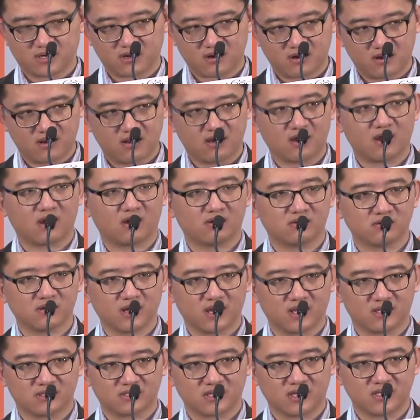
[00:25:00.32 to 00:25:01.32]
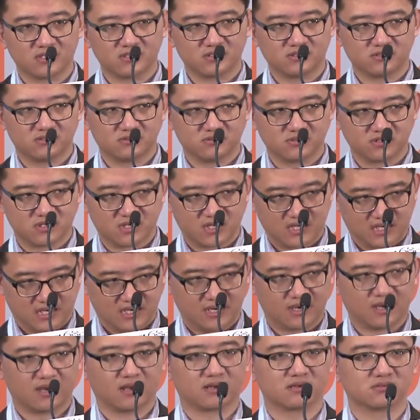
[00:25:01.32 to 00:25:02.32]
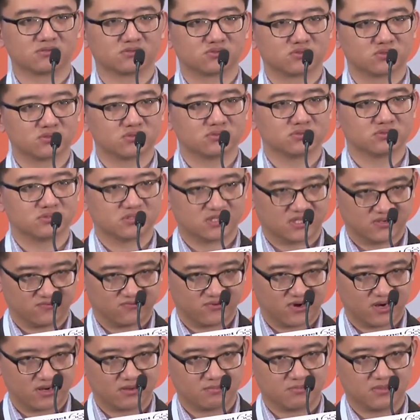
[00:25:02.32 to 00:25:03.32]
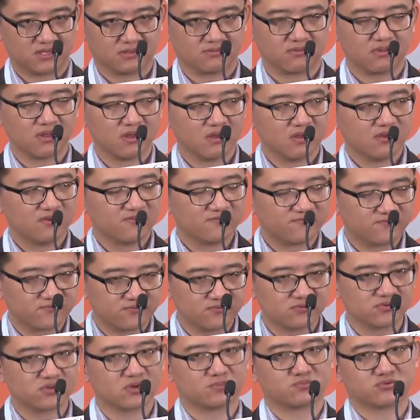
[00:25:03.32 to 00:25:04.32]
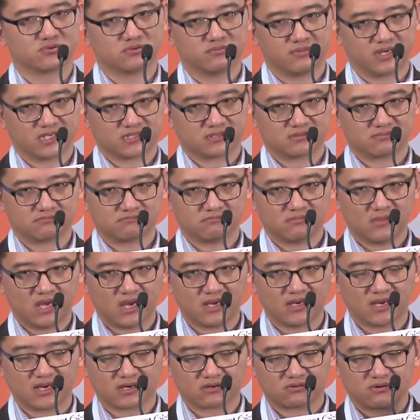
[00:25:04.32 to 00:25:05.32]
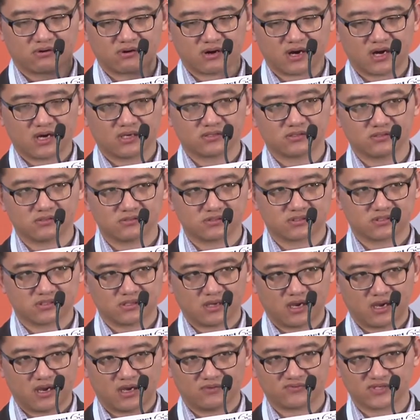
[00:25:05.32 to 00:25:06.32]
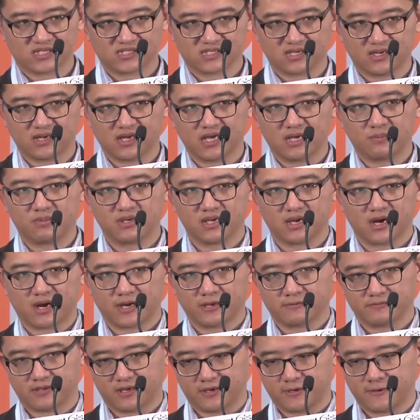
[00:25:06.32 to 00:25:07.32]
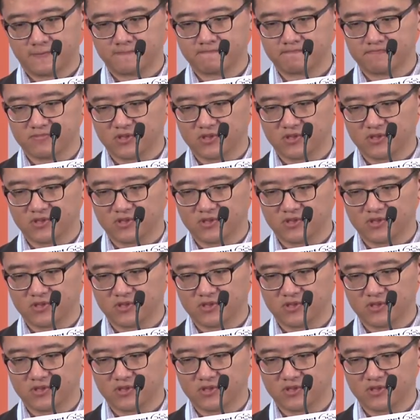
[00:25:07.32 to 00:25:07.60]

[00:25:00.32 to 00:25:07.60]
Cloud, and then you can do development through the Bluemix and acquire those Watson API there.